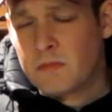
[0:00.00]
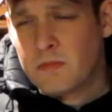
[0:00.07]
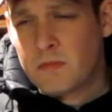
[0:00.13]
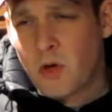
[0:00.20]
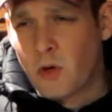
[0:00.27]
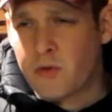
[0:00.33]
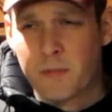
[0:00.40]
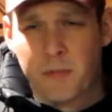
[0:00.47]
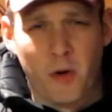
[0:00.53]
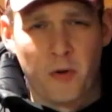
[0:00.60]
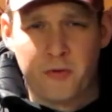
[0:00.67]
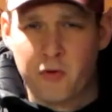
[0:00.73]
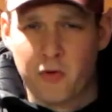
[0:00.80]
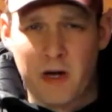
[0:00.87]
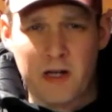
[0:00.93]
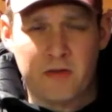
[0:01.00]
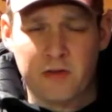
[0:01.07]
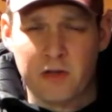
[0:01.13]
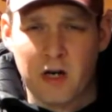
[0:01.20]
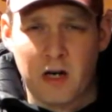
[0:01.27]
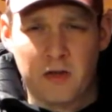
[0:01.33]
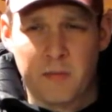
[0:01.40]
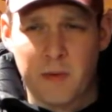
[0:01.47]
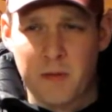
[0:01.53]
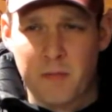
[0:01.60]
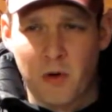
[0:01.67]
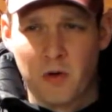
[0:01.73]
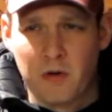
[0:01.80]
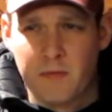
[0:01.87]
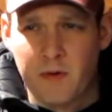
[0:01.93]
Those are both great cigars by
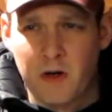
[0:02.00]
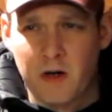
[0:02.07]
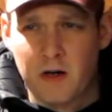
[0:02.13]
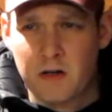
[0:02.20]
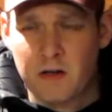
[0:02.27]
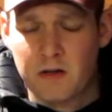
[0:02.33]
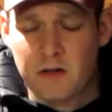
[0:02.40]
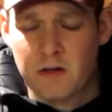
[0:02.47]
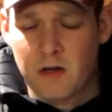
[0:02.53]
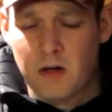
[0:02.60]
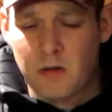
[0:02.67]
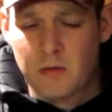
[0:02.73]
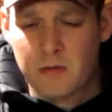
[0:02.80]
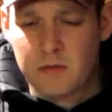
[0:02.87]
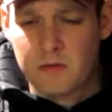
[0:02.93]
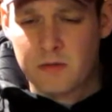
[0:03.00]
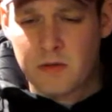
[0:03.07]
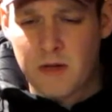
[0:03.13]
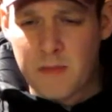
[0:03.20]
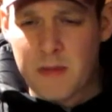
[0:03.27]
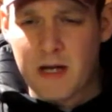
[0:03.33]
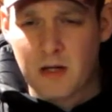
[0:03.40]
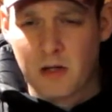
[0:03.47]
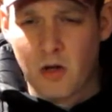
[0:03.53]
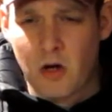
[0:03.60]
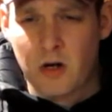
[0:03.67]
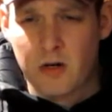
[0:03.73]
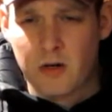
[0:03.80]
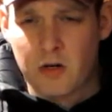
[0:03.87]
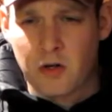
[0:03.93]
Bolivar, you know. They make a
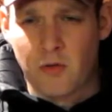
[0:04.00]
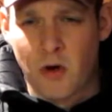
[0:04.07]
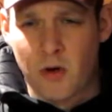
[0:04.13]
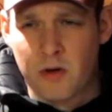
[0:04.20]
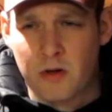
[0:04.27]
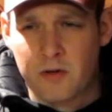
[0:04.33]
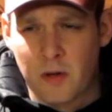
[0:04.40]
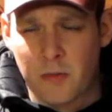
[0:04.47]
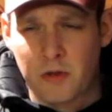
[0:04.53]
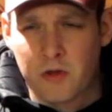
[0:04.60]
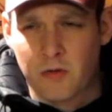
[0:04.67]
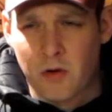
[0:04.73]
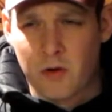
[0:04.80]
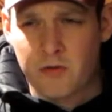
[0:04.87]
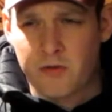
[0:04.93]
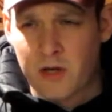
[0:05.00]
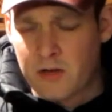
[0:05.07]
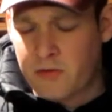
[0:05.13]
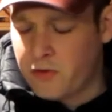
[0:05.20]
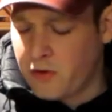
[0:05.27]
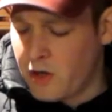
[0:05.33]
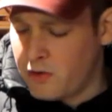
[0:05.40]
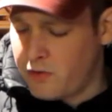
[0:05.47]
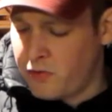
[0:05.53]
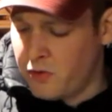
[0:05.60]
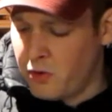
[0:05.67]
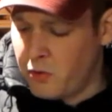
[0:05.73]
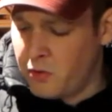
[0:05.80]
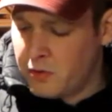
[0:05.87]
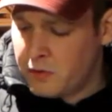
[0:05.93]
longer Corona, double Corona size cigar too.